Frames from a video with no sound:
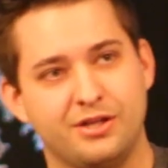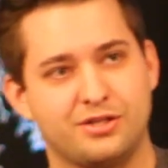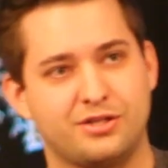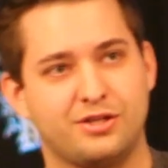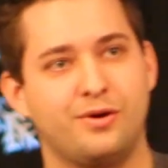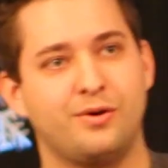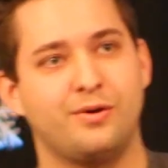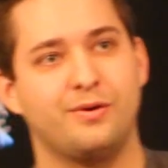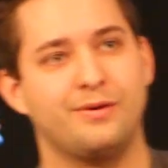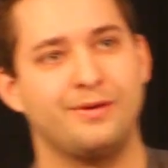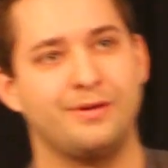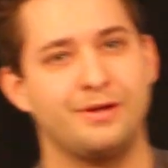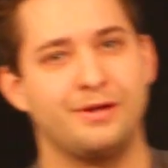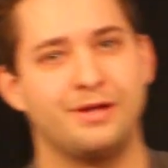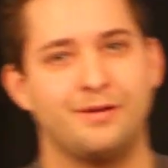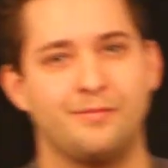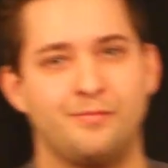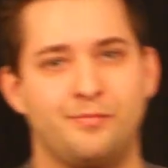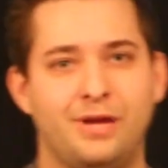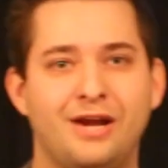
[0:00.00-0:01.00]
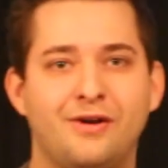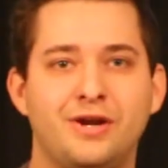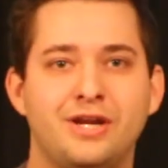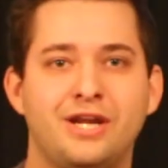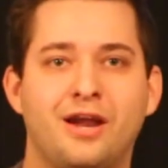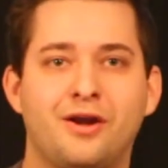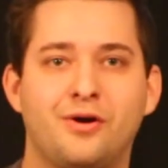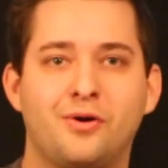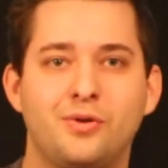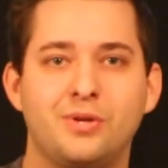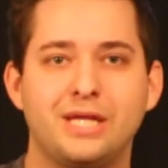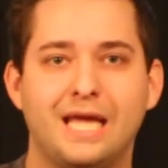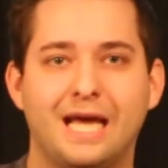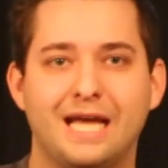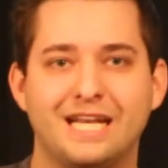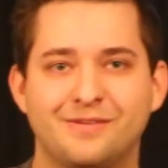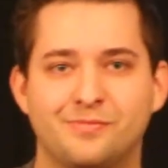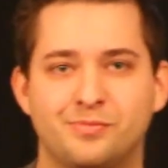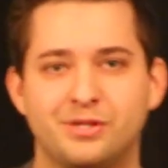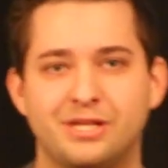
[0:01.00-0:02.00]
So Mary not only
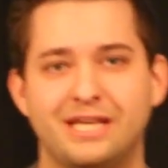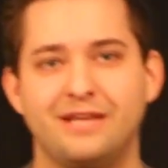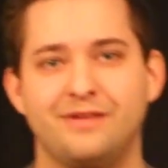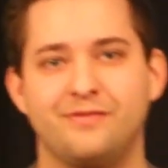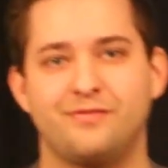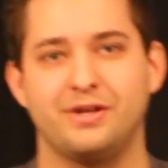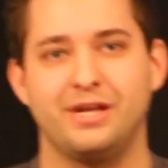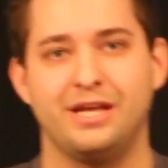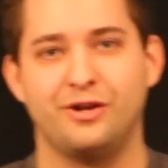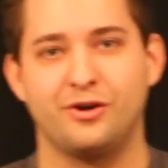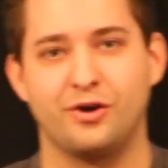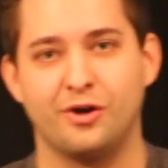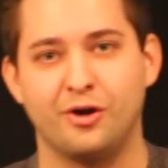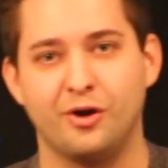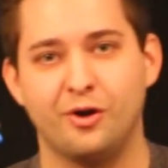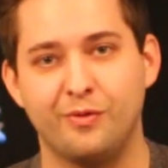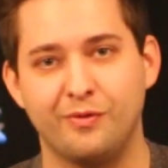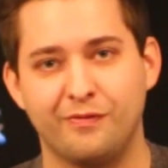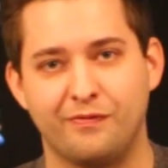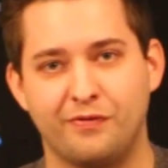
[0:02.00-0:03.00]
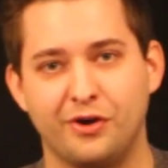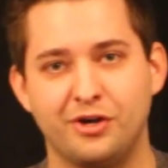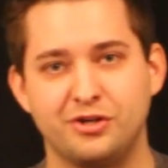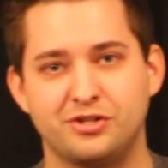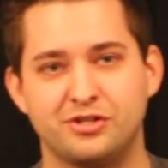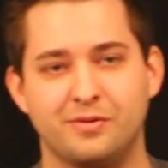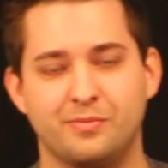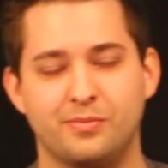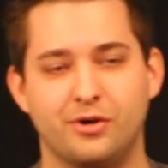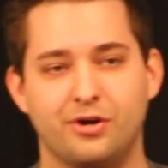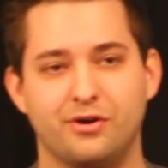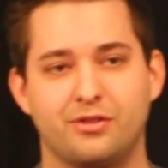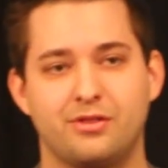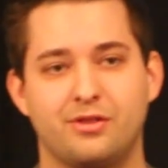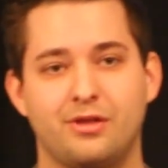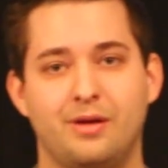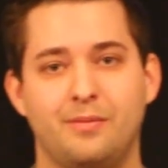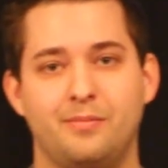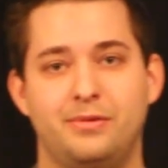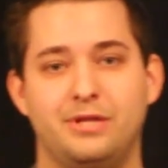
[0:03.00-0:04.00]
had to believe in her own virgin birth,
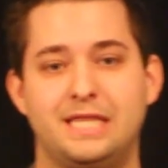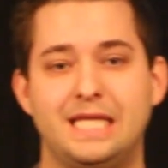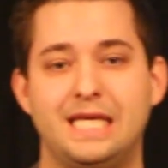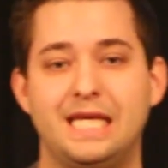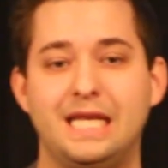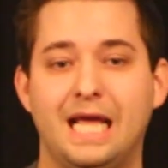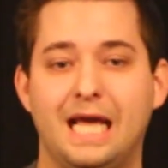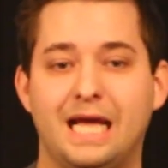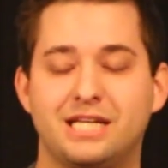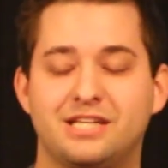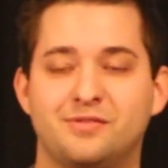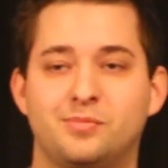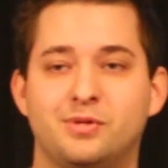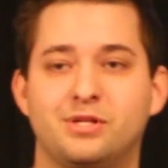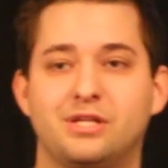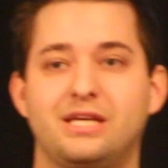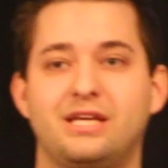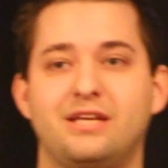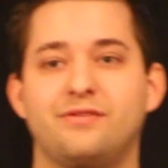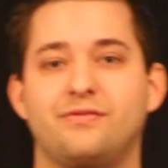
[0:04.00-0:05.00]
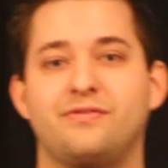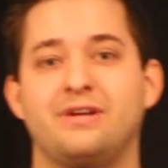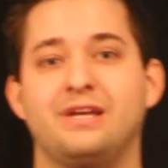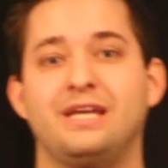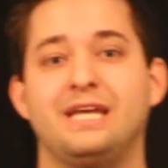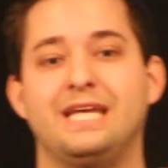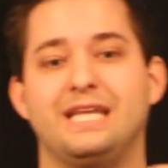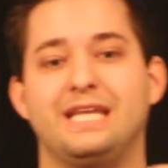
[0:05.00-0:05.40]
but then had to believe